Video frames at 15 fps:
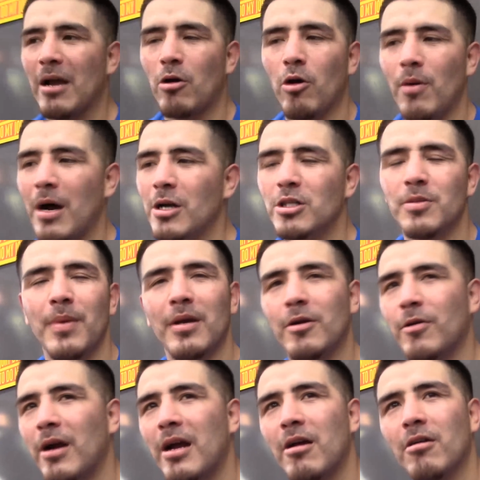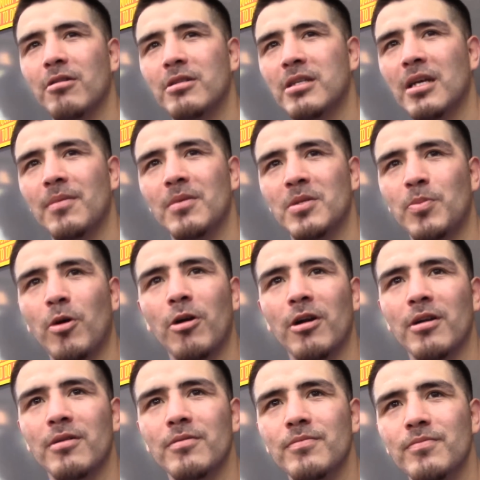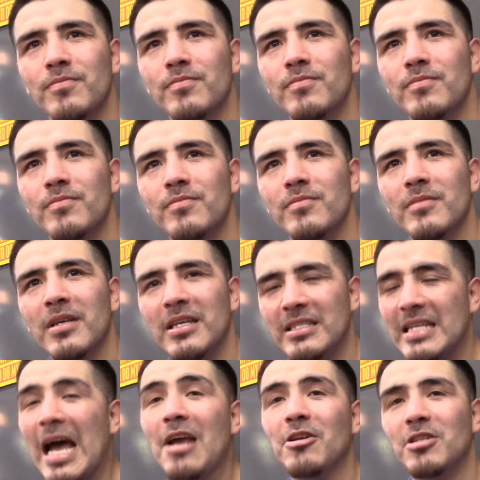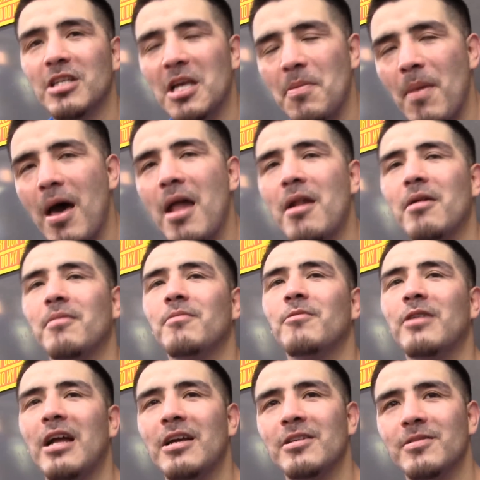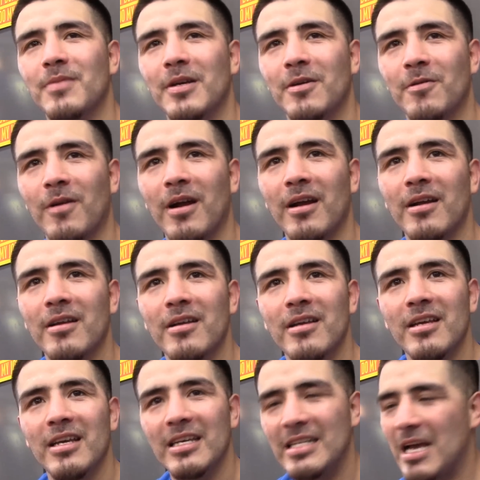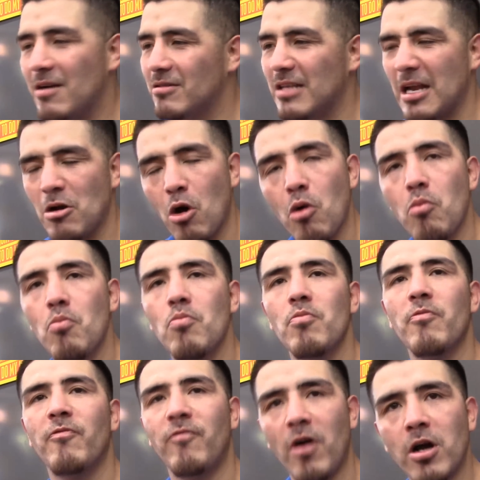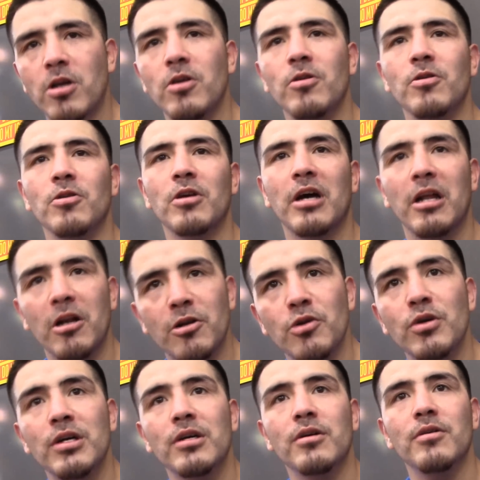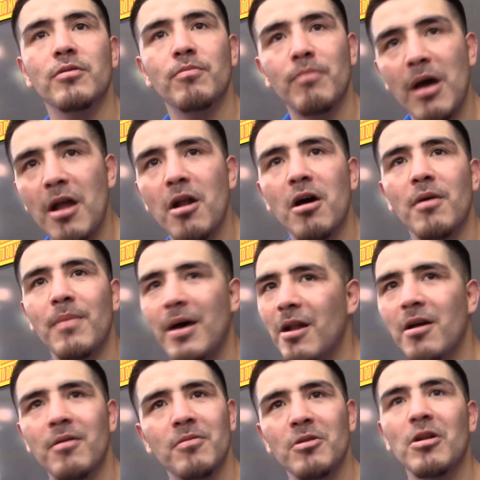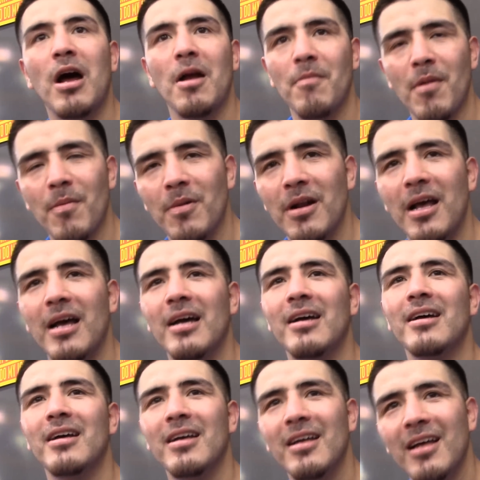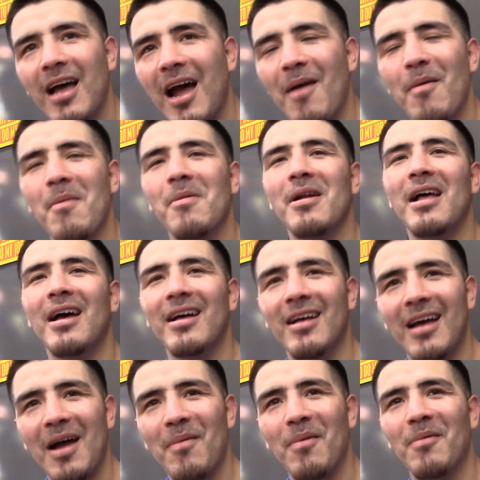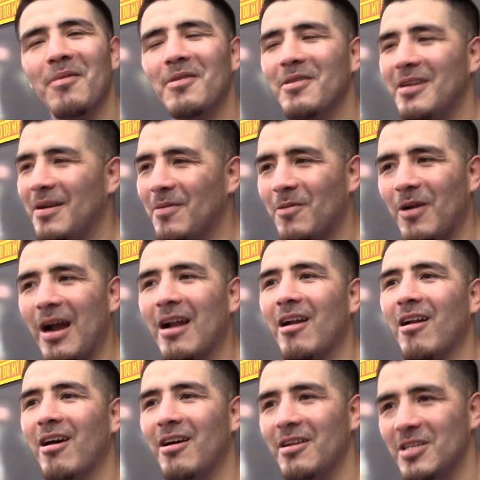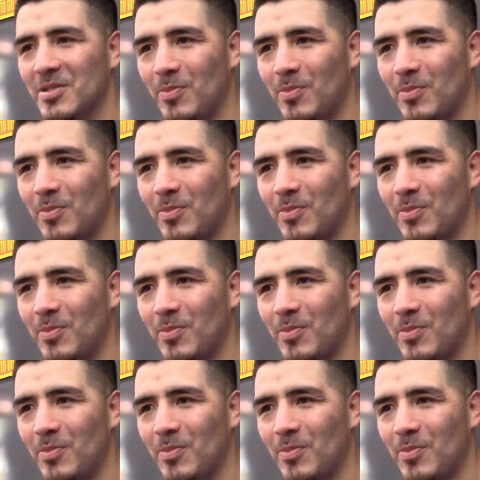home, I used to make cry all the time in sparring. His dad used to get mad at him. I used to make cry. His dad was like, nope fuck you, you gotta do it. Man up, man up. You know, I remember that. I remember that. I remember him crying a lot this